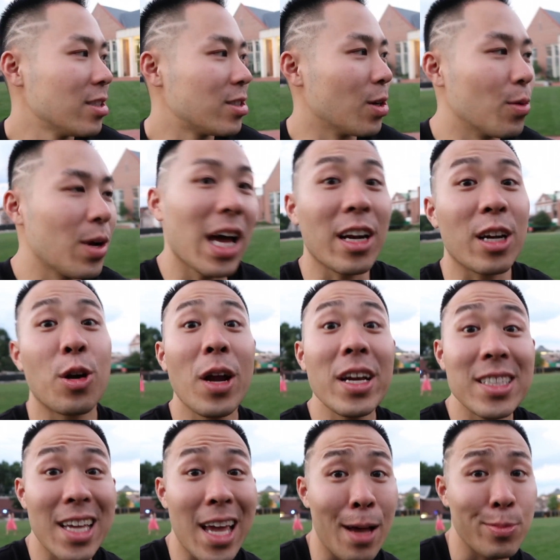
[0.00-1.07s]
So we had a
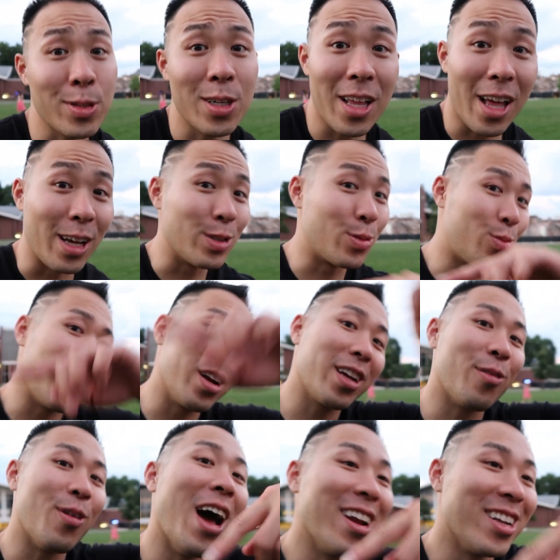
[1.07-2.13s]
crazy hamster that was
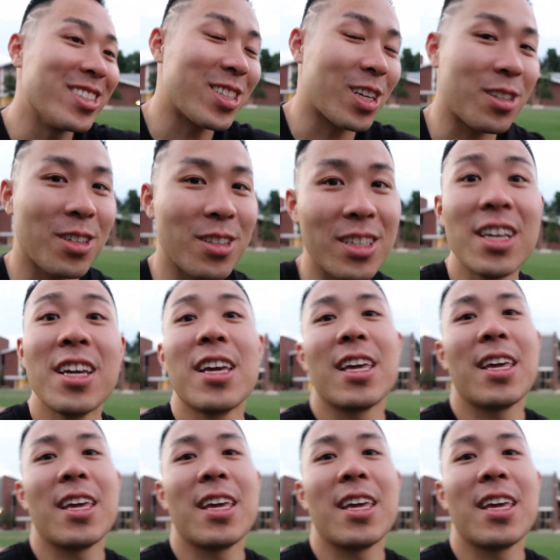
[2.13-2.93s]
running around in circles.